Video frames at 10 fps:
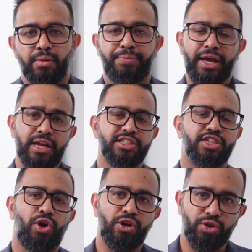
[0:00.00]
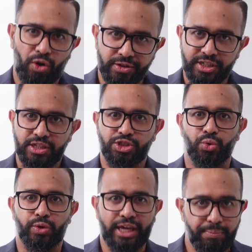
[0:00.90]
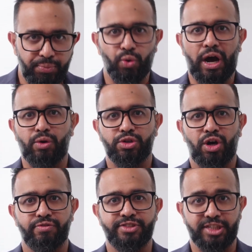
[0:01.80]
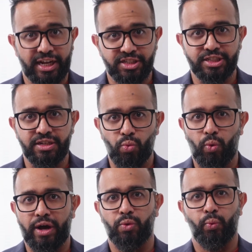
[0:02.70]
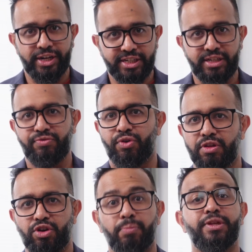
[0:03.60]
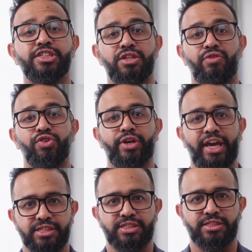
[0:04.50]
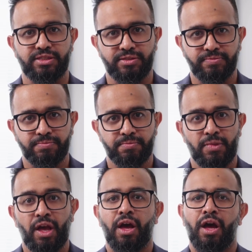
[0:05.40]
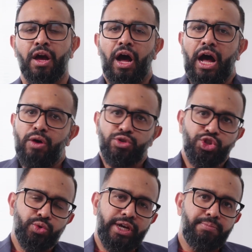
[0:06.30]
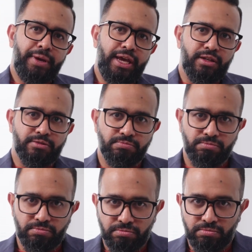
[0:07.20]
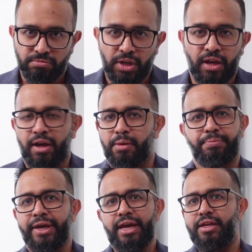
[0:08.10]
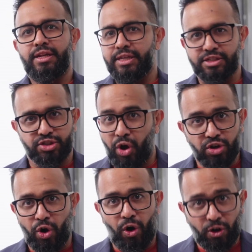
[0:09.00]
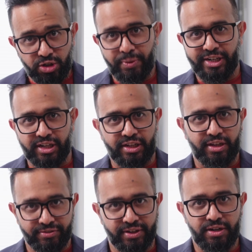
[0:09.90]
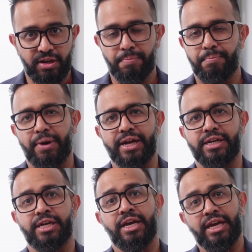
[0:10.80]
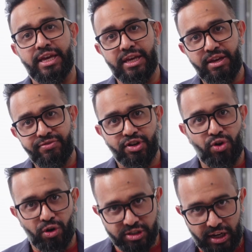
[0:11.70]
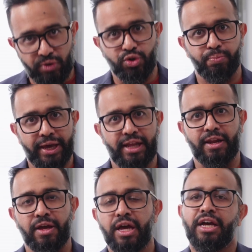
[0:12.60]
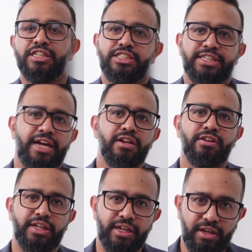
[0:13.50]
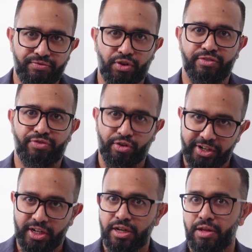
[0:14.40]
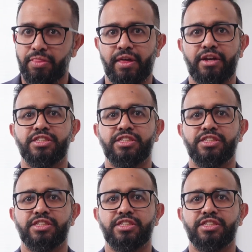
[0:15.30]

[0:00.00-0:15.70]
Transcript: Bail is a court order to keep you out of detention while waiting for the completion of your case. How do you get bail? Bail is not automatically given, but if the courts allow you bail, generally for a foreigner, there